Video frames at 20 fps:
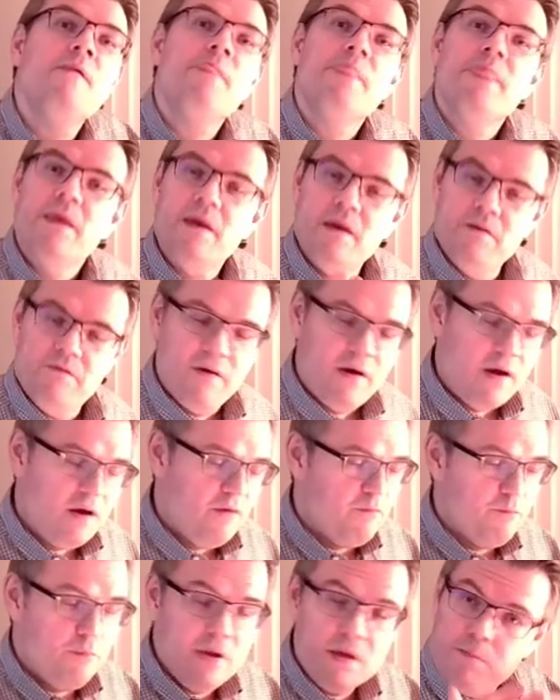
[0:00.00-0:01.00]
If I have
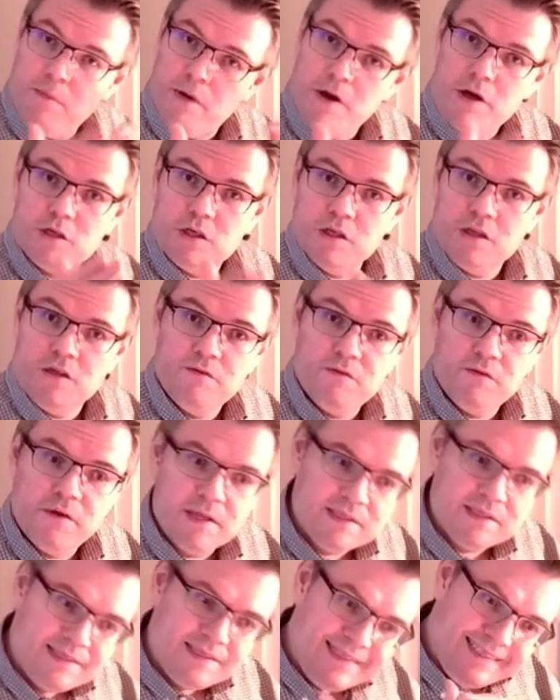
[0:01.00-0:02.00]
big pressure
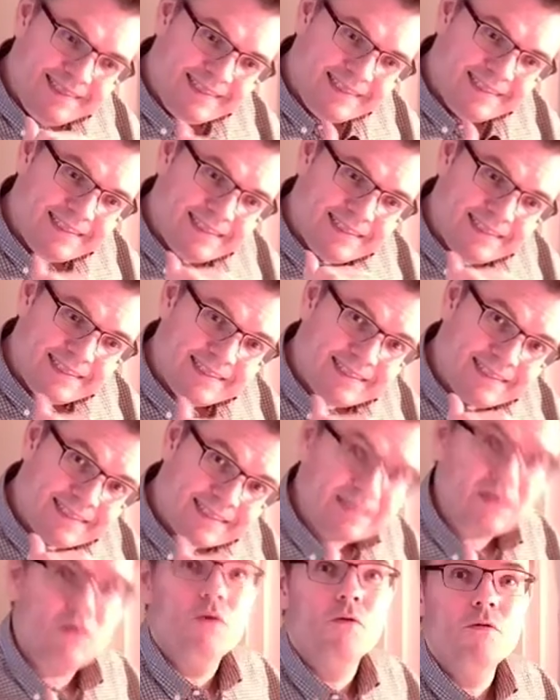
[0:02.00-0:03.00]
difference,
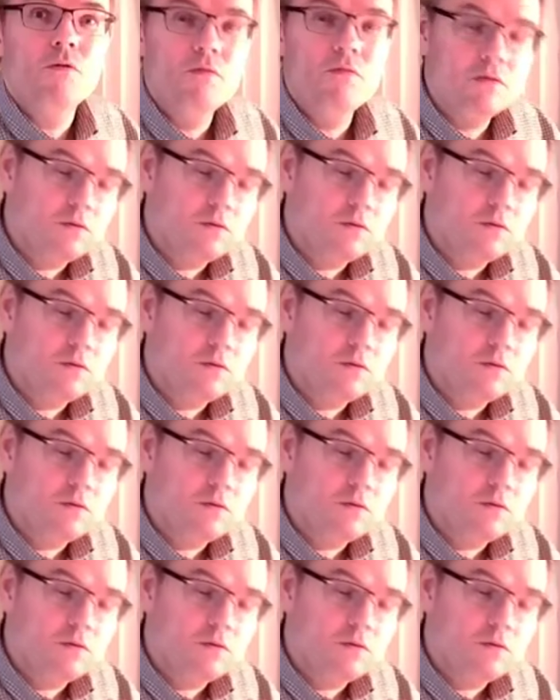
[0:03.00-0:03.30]
also